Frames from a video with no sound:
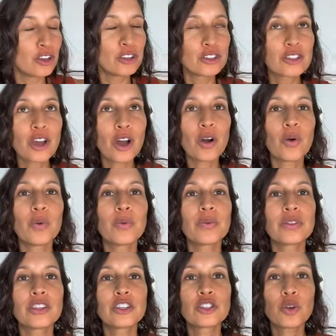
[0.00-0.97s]

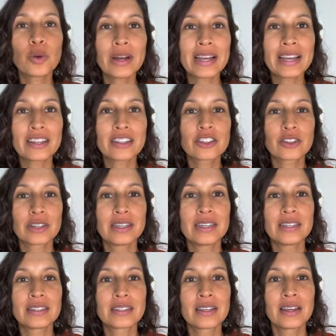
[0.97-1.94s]
So the short answer
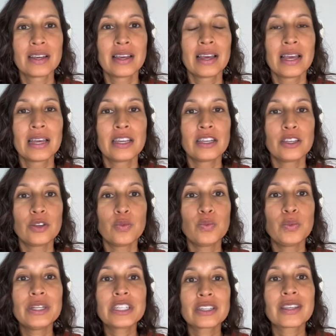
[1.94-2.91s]
is
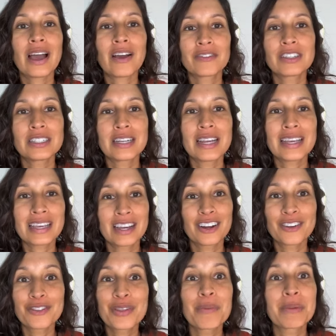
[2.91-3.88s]
we just have to take
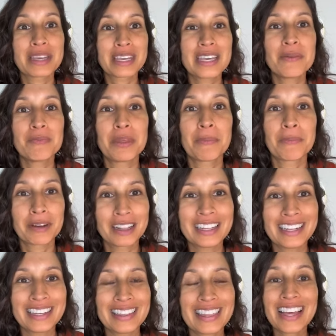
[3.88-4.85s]
care of them and keep them
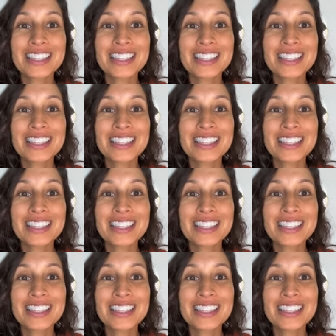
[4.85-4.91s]
clean.